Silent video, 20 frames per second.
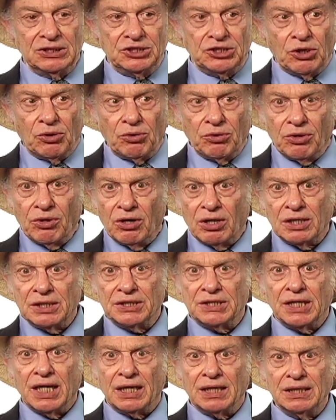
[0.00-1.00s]
Joe thought a
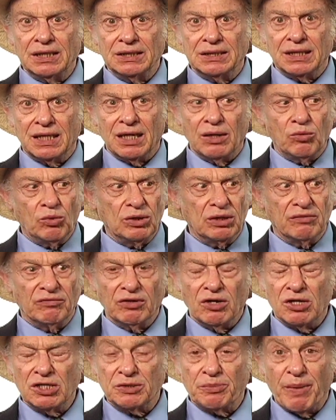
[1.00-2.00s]
second. He said, I wouldn't have
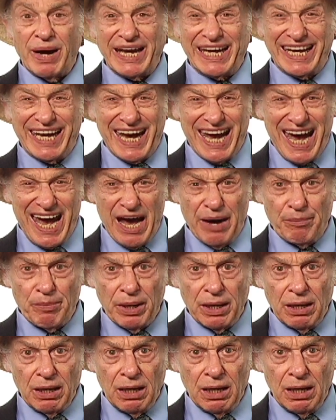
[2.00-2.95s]
lost my cap.